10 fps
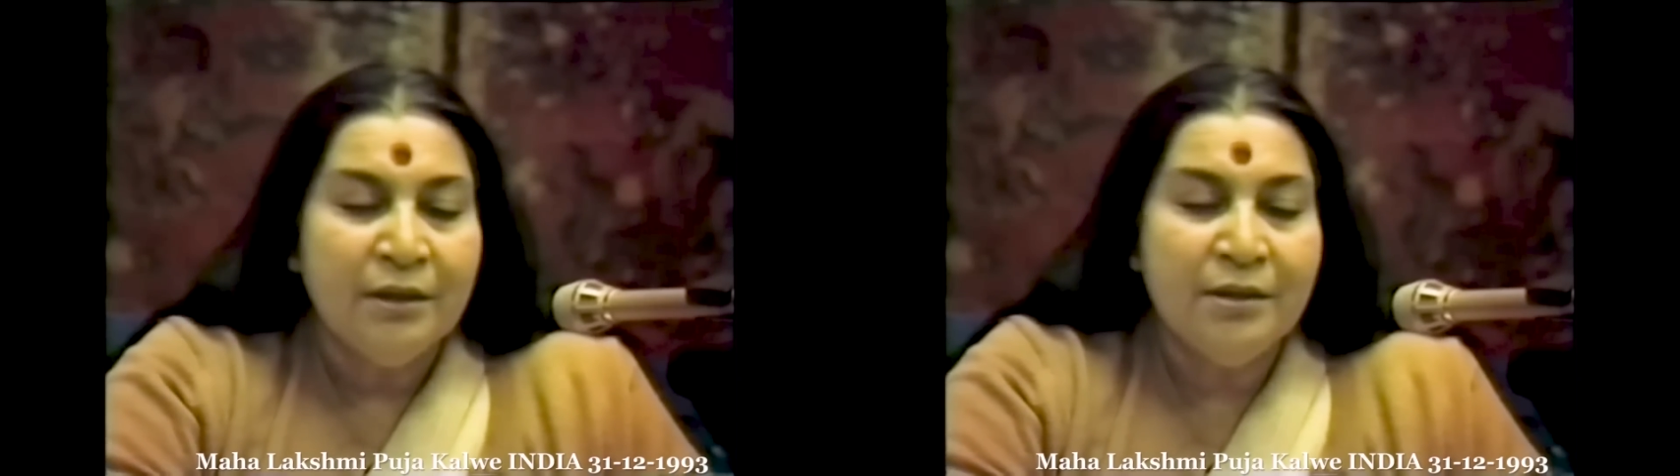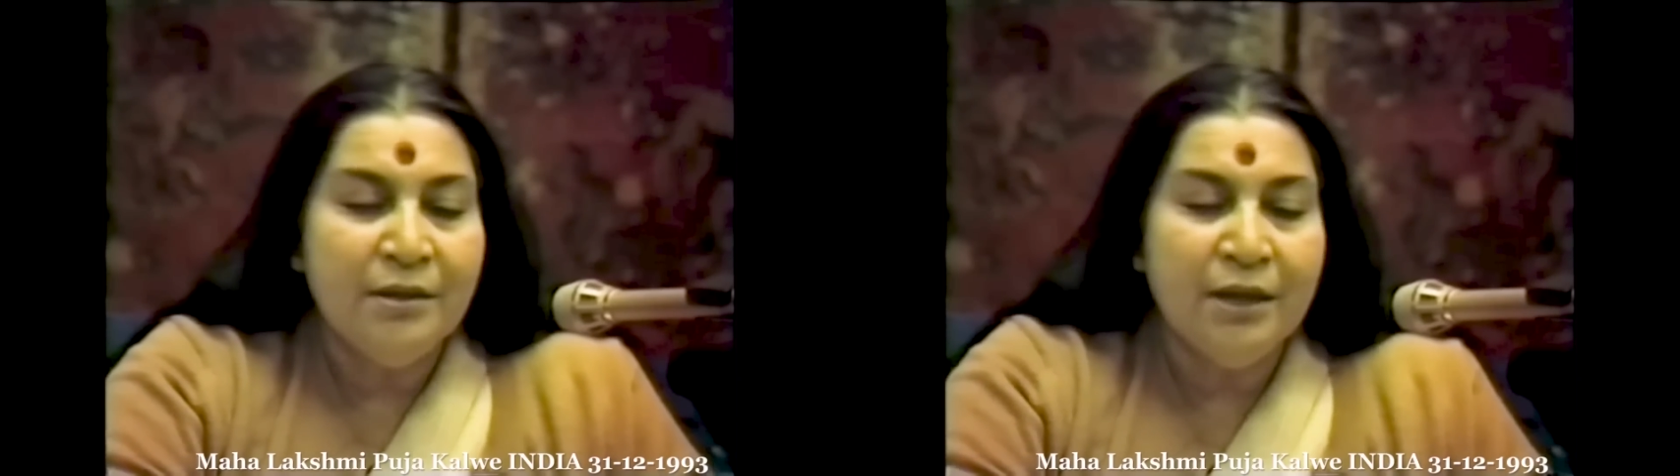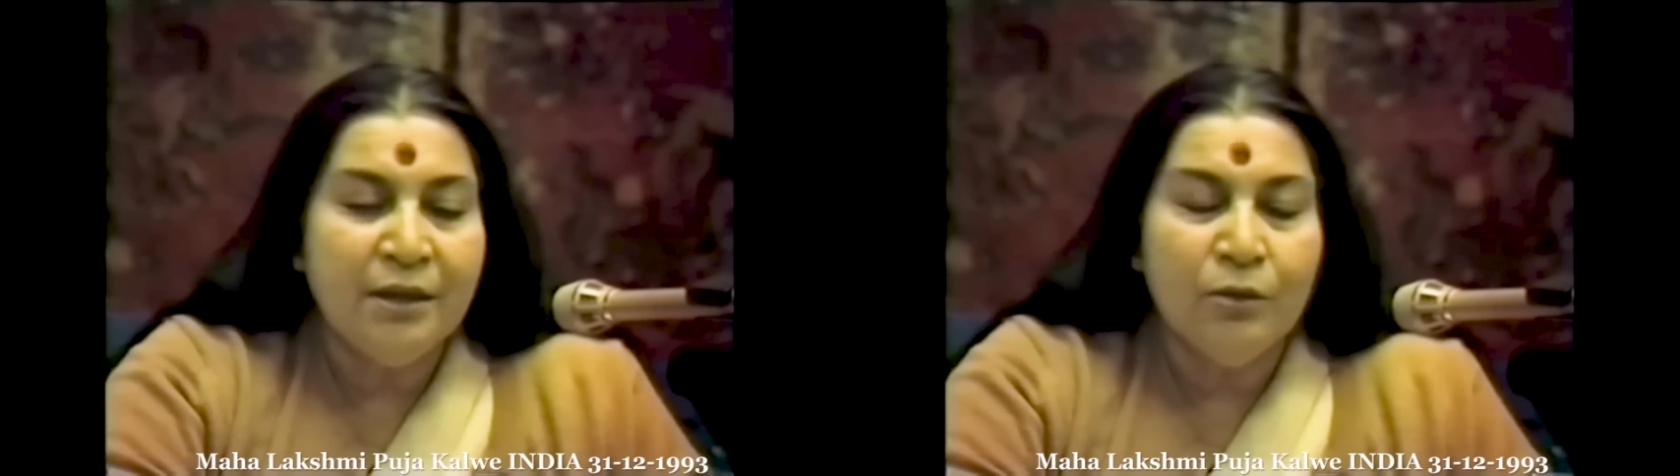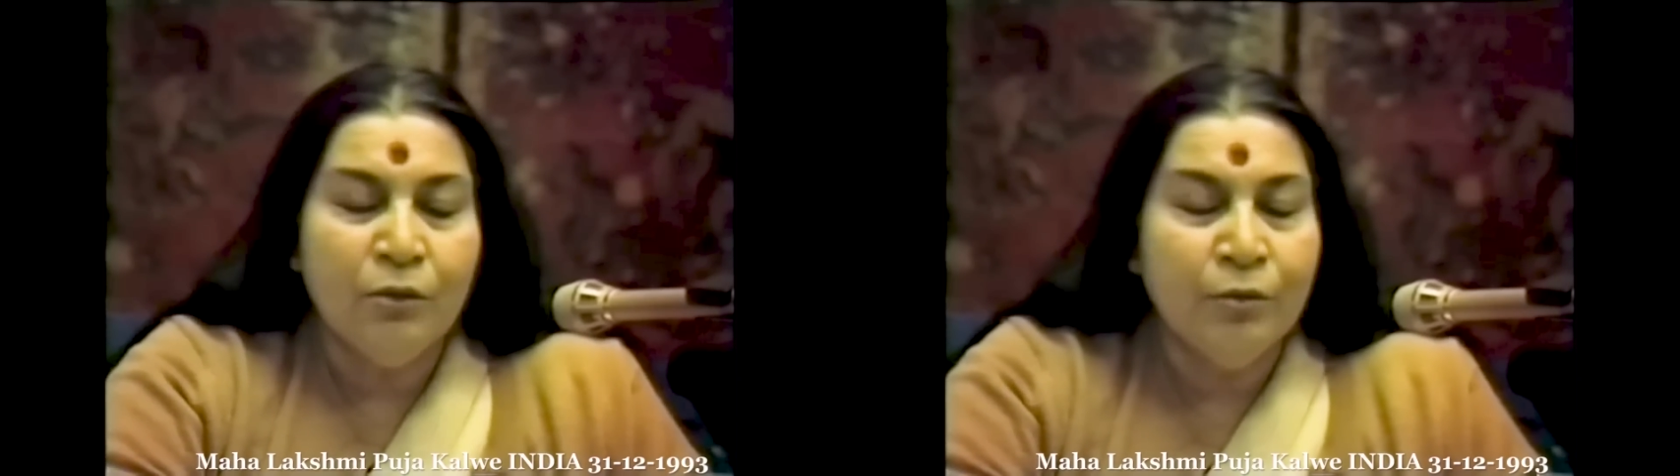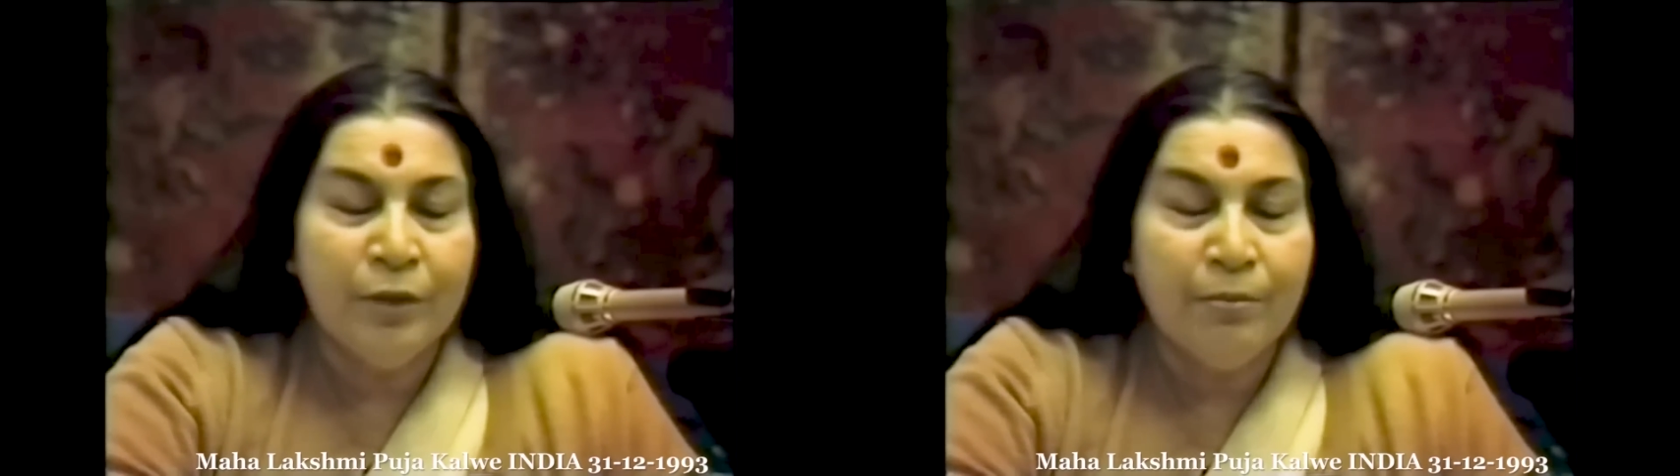doesn't get
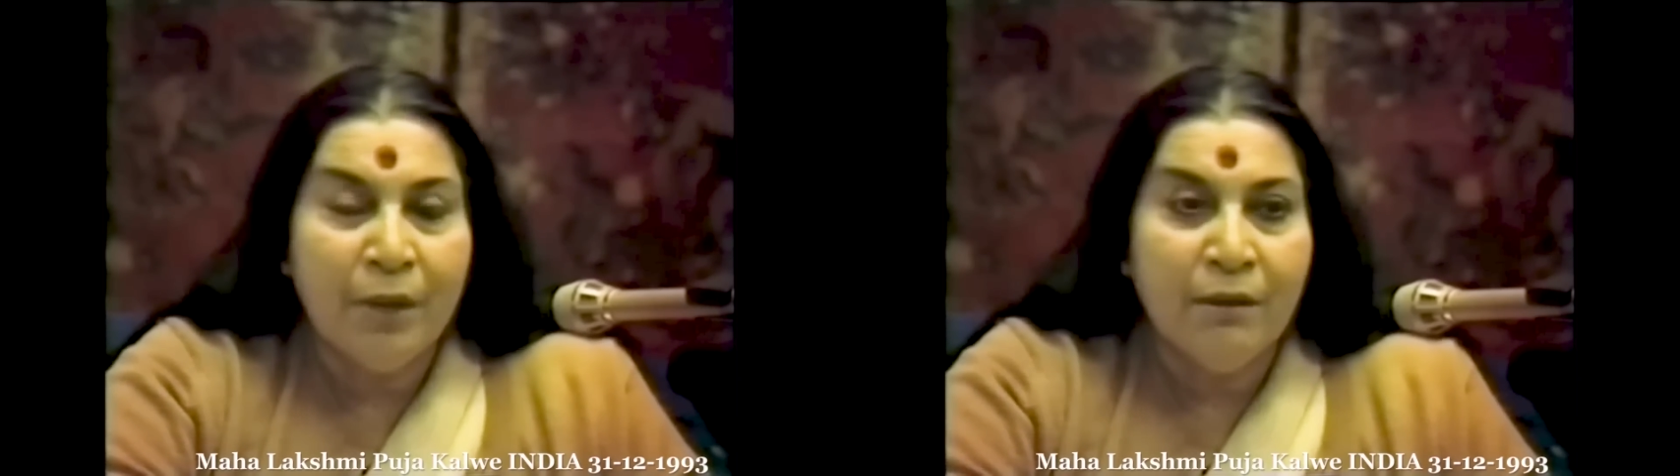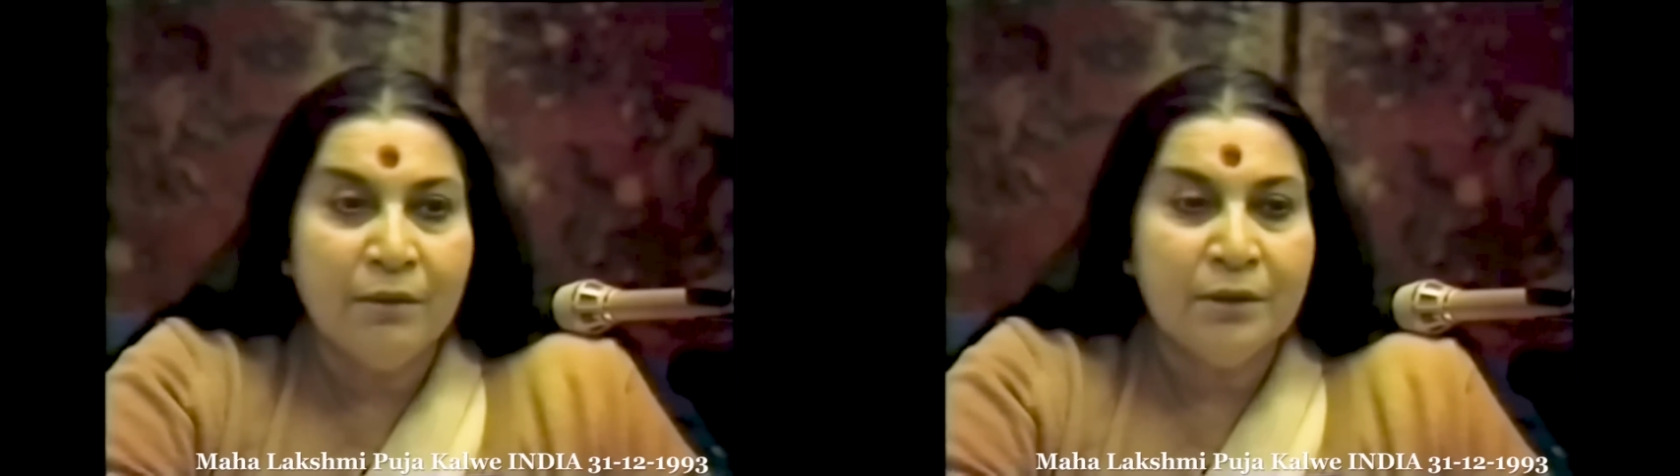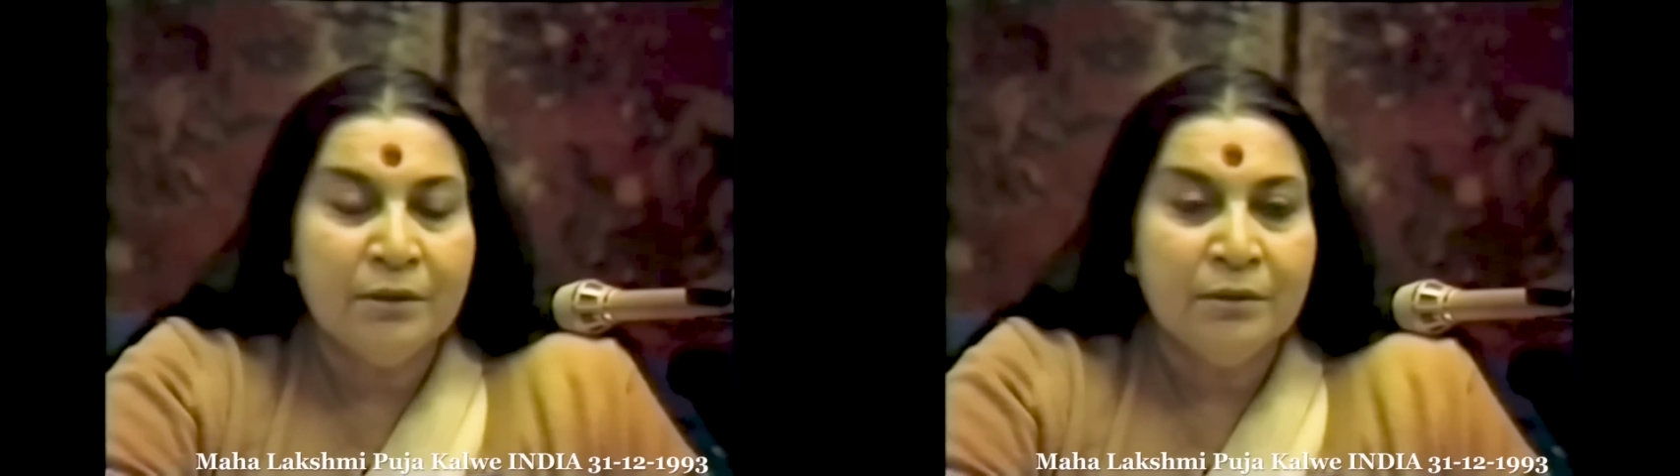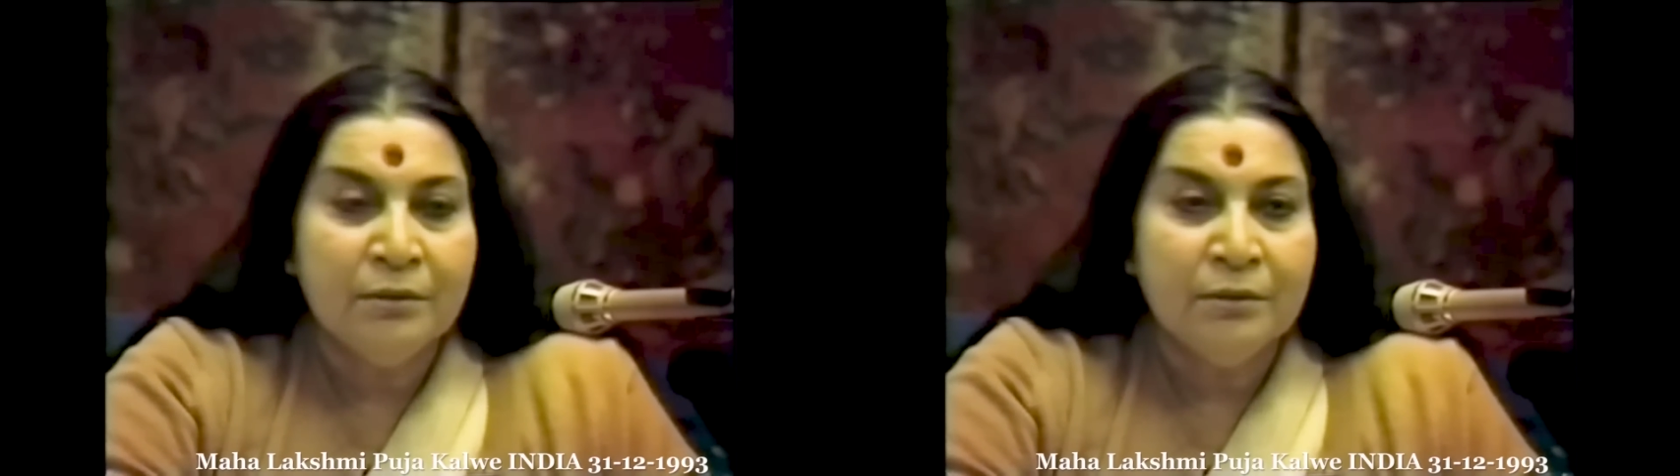overpowered.